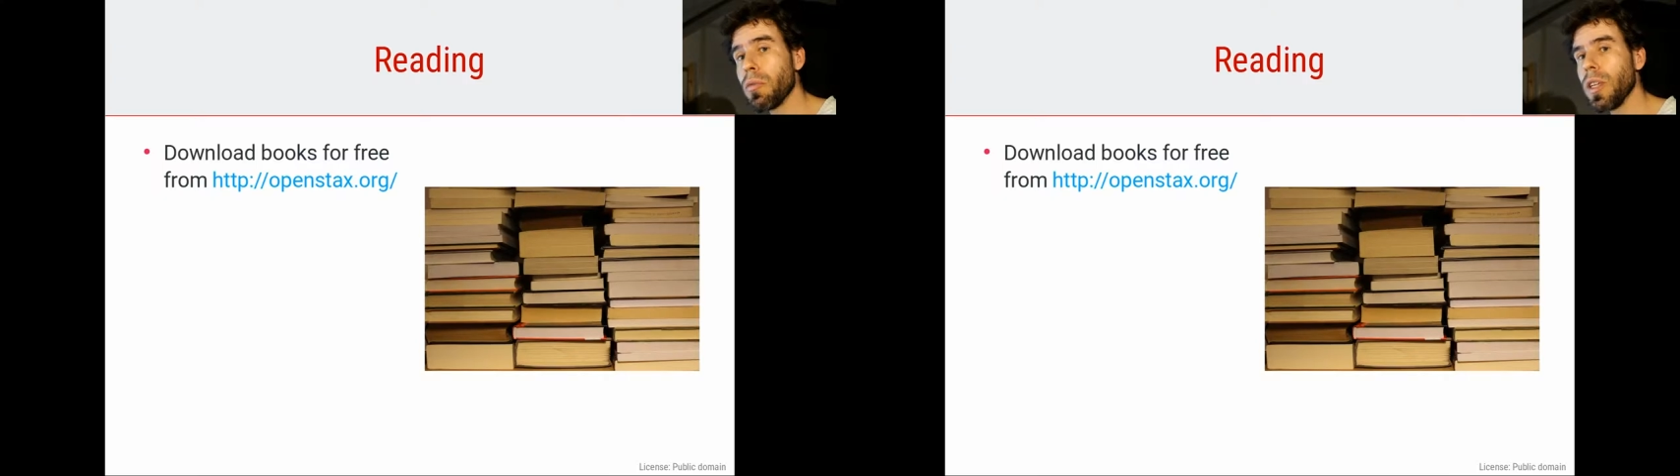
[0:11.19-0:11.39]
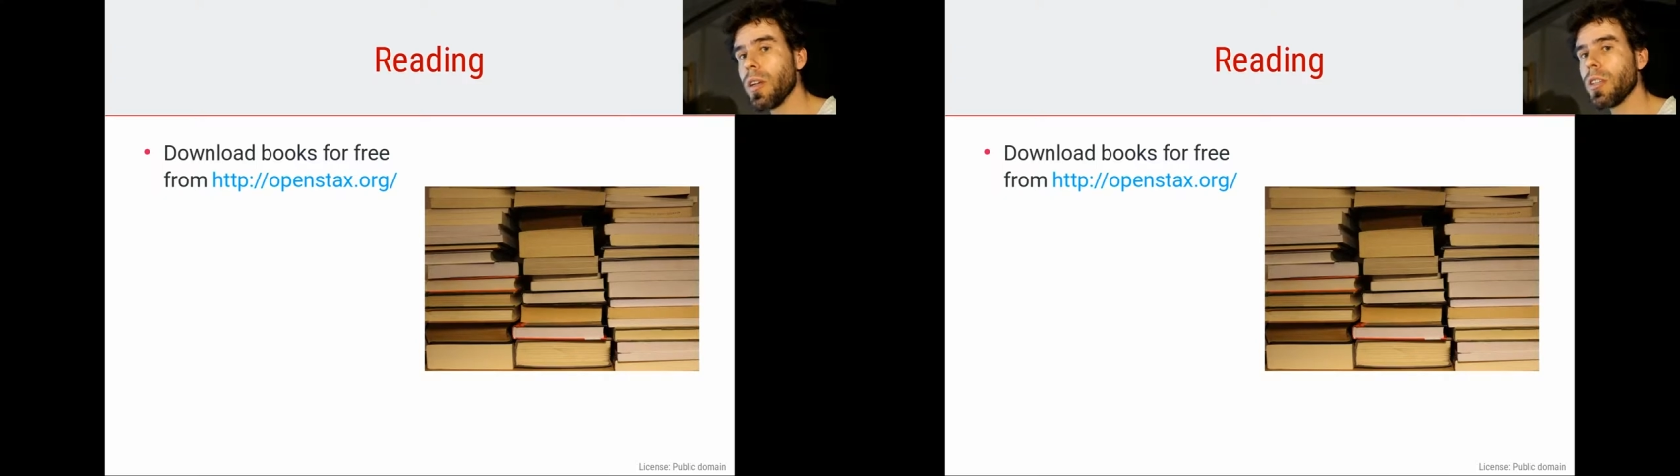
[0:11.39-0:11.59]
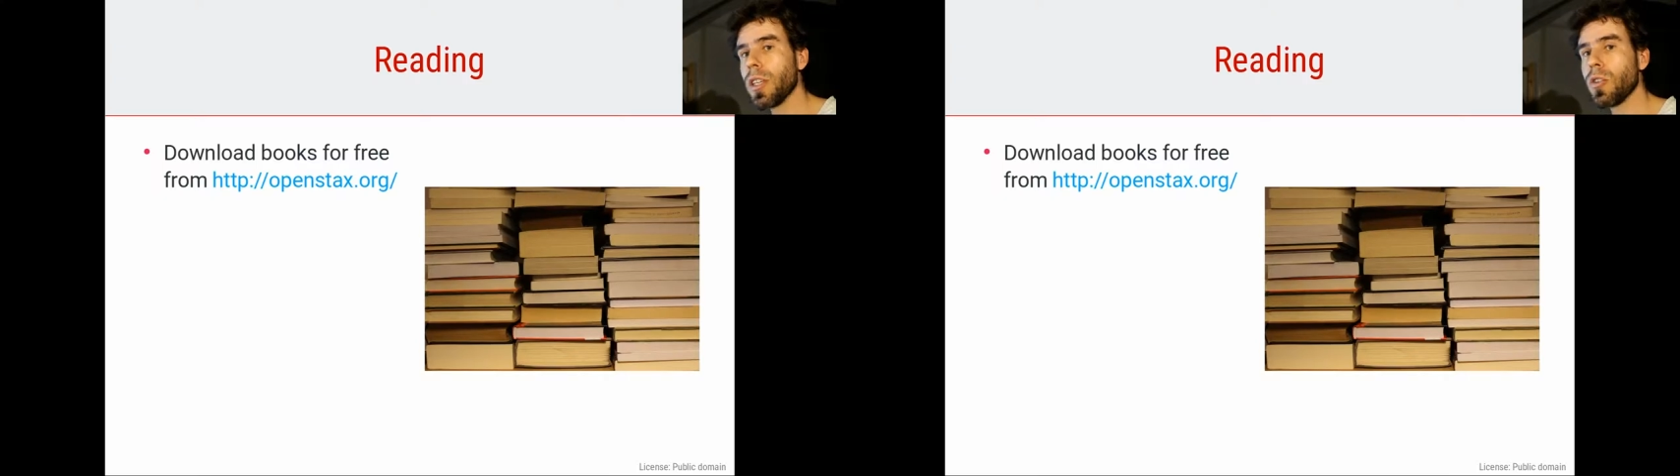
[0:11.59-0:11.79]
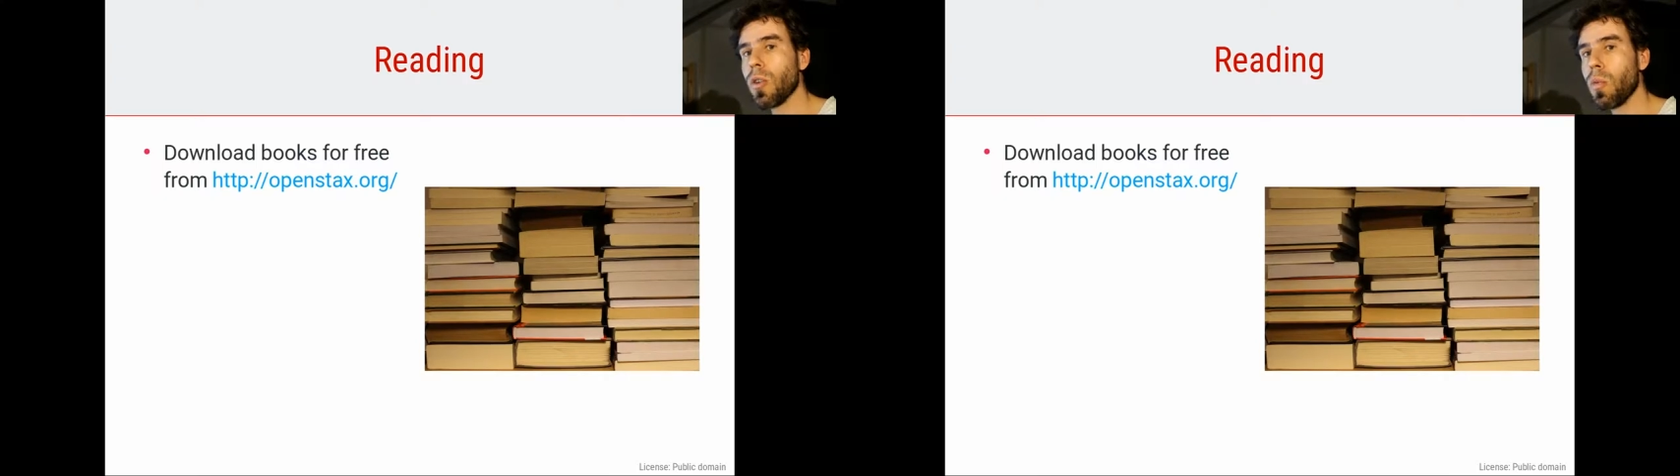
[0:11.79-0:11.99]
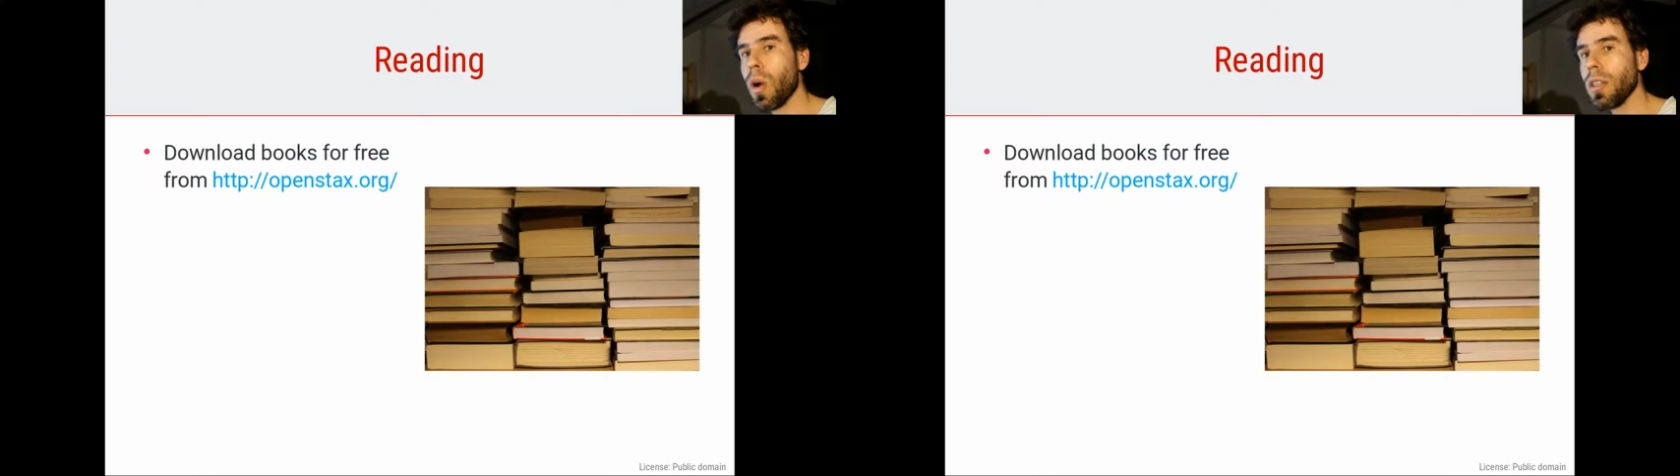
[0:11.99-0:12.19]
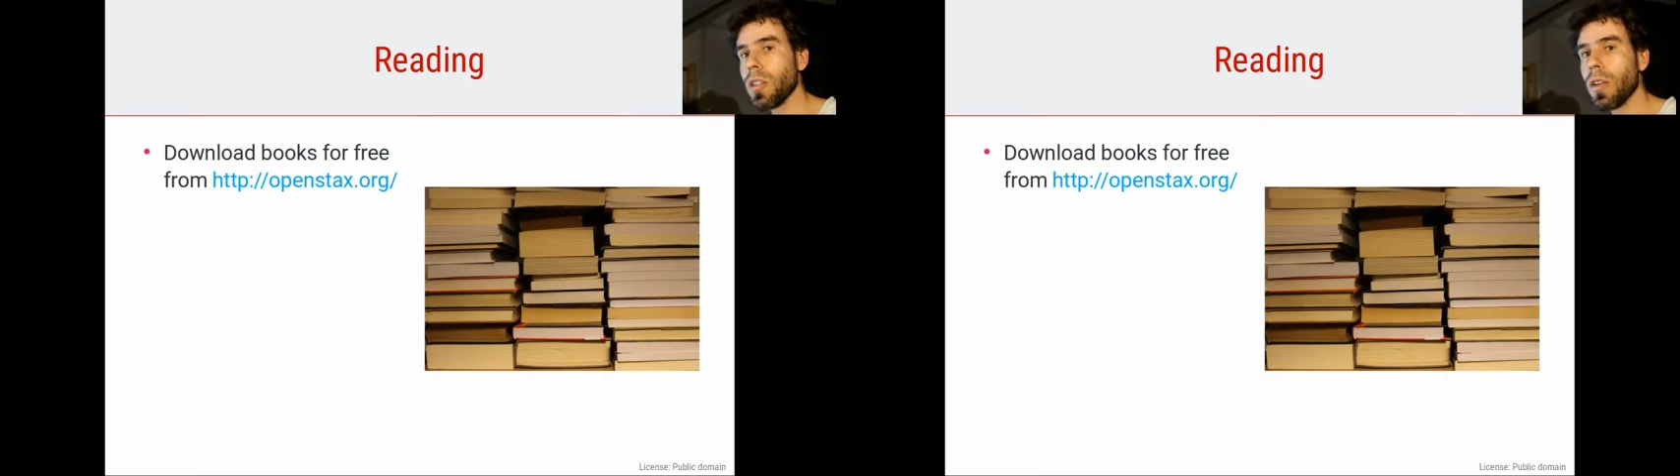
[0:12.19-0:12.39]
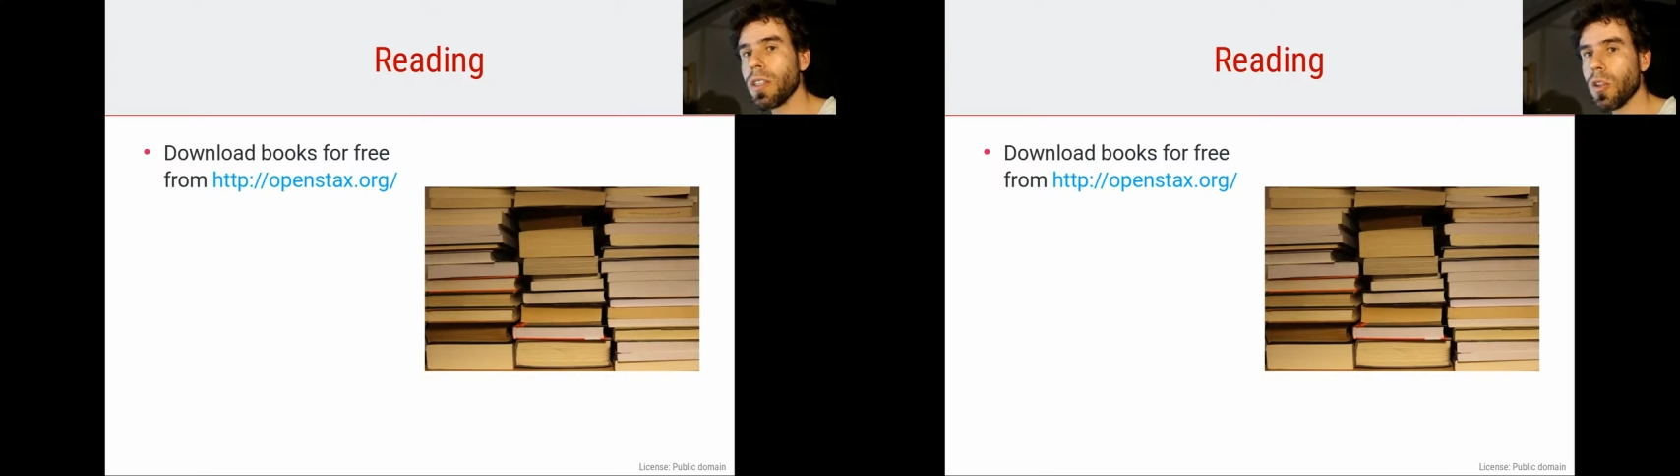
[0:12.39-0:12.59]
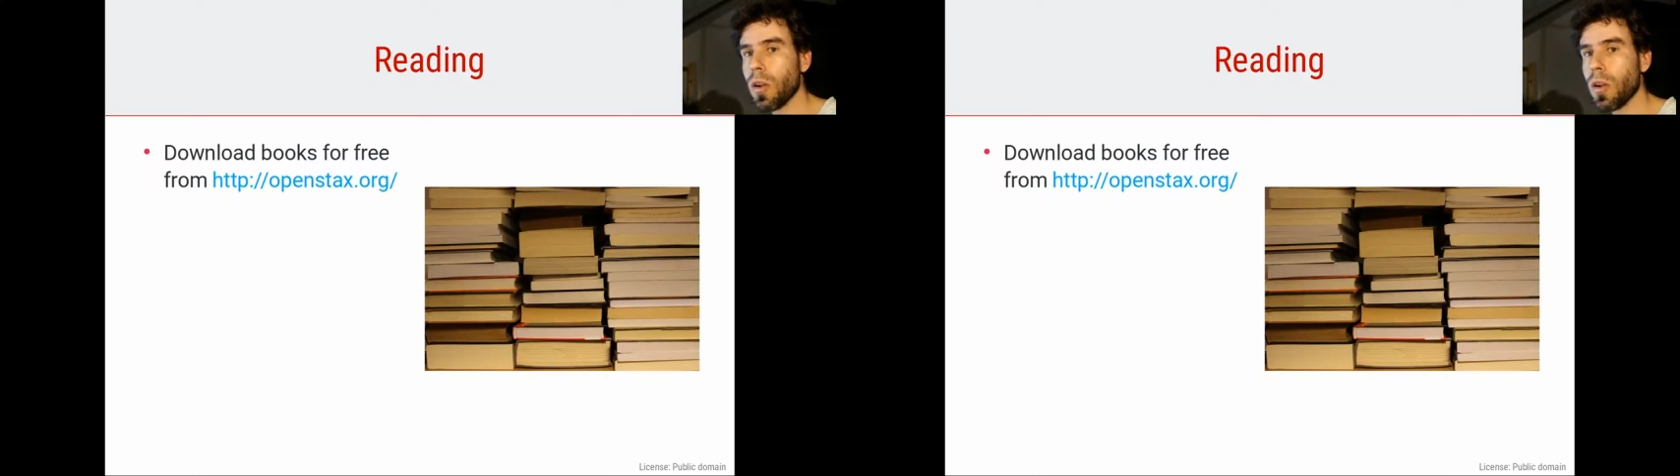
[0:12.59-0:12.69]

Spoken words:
video 6.1, so let's